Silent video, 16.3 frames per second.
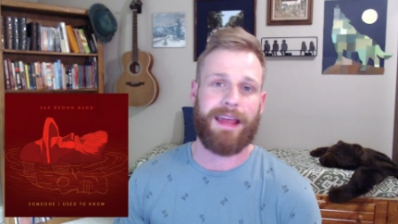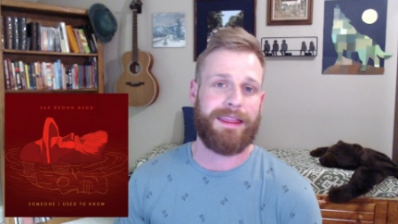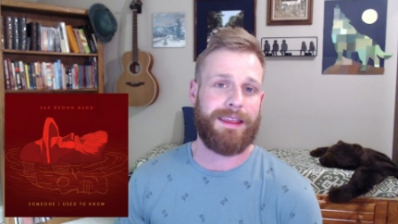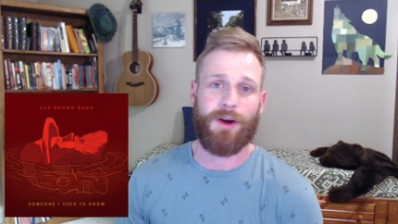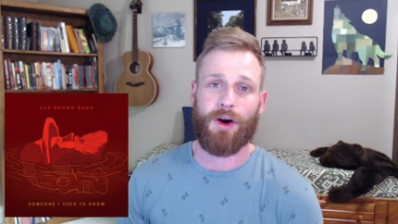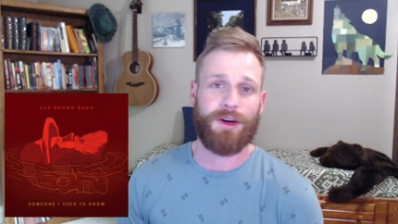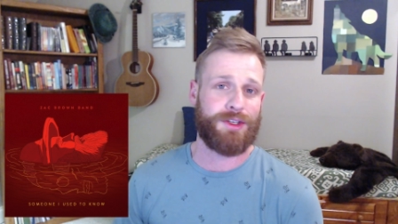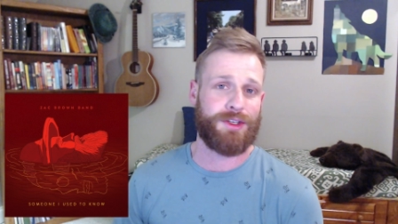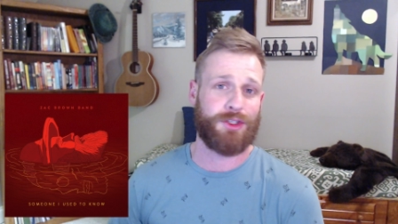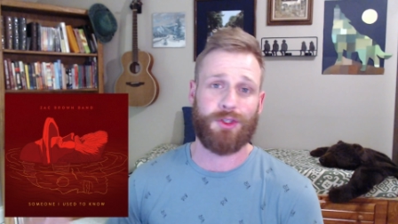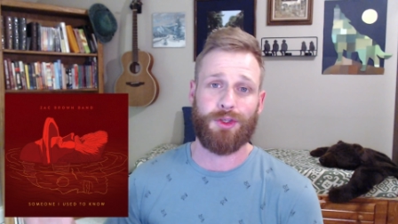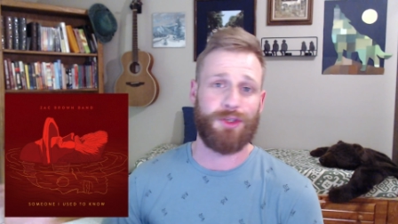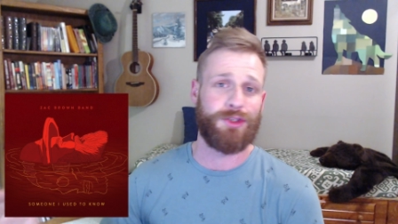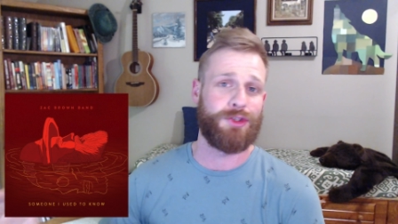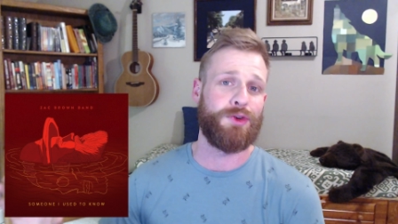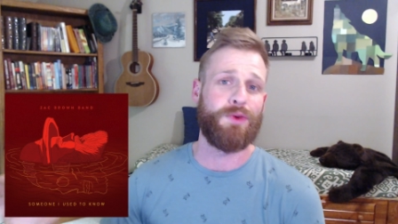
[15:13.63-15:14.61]
I think artists
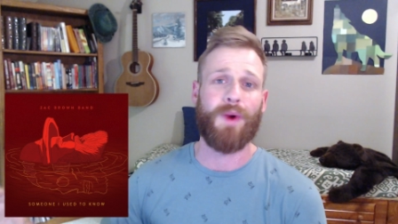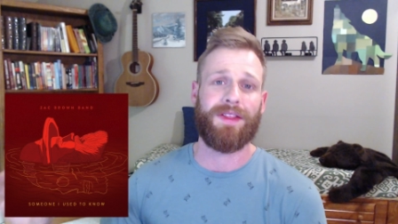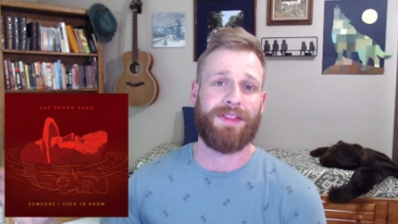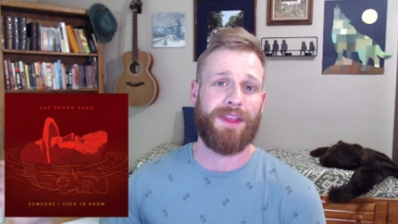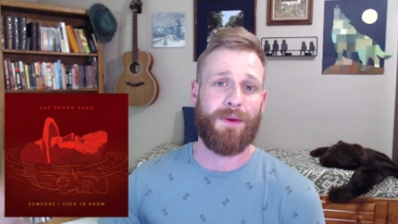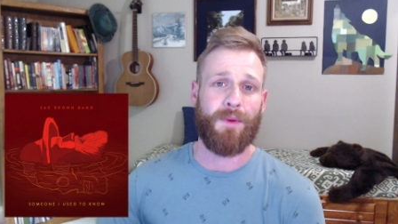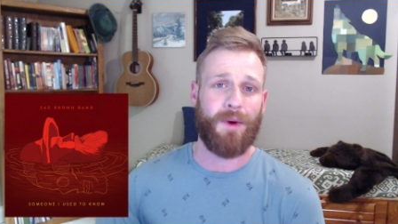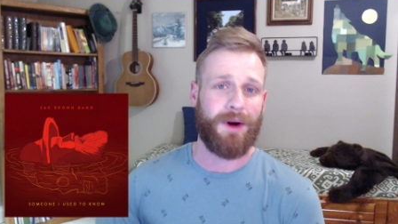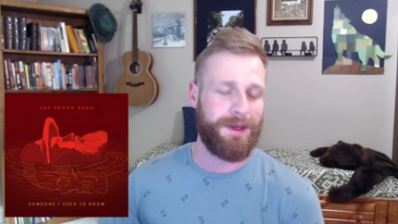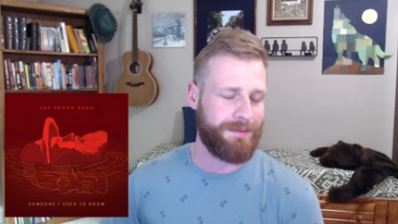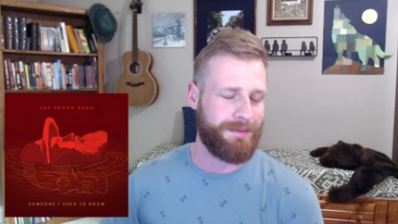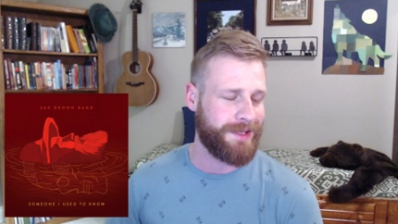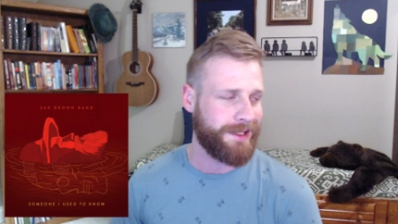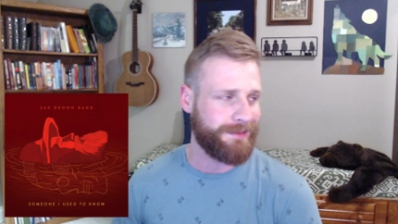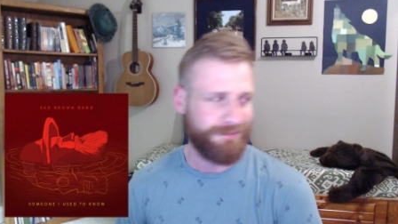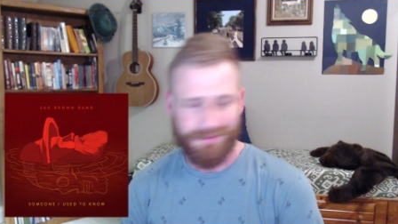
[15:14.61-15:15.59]
should do what they want,
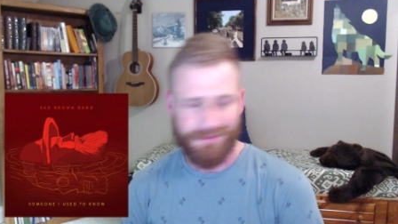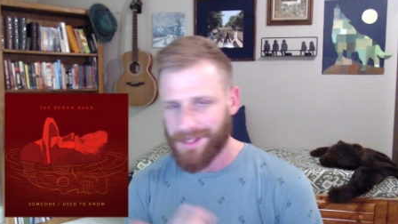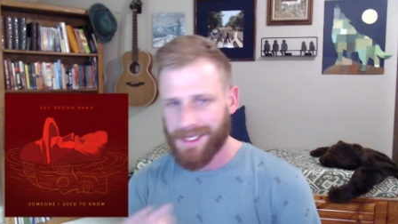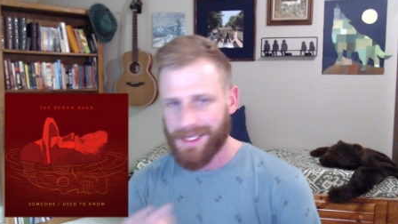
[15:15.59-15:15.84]
but.